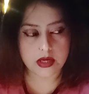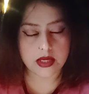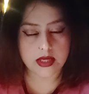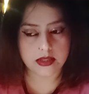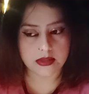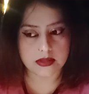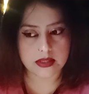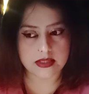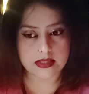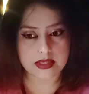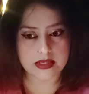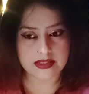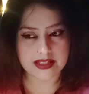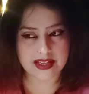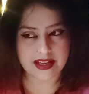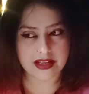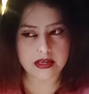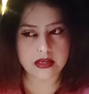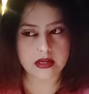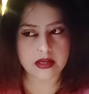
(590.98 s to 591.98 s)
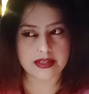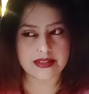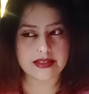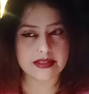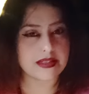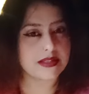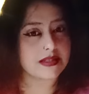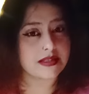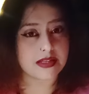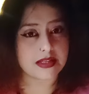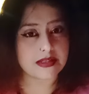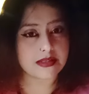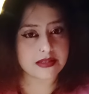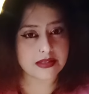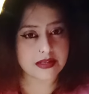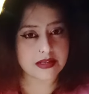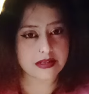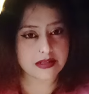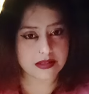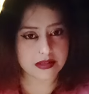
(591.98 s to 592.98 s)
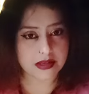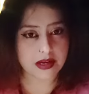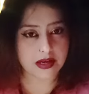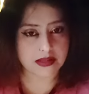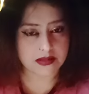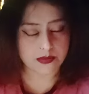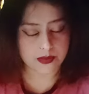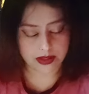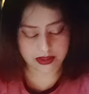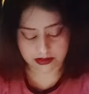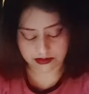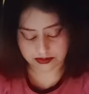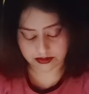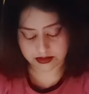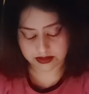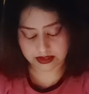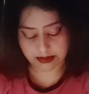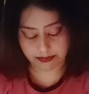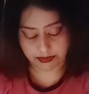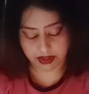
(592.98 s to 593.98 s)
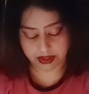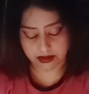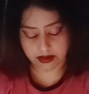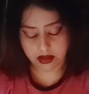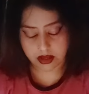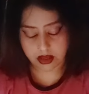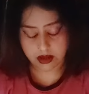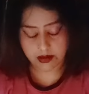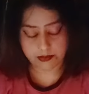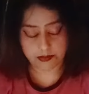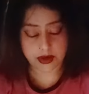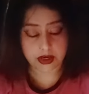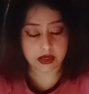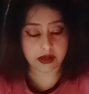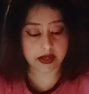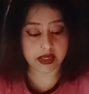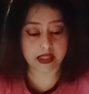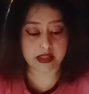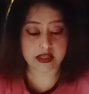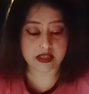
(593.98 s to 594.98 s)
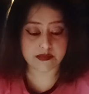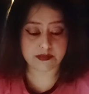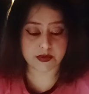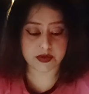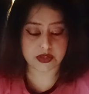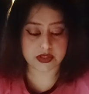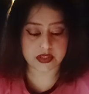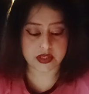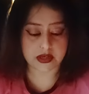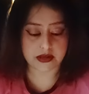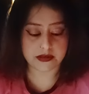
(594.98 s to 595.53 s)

This is inconsistency as well, something. But look at this person.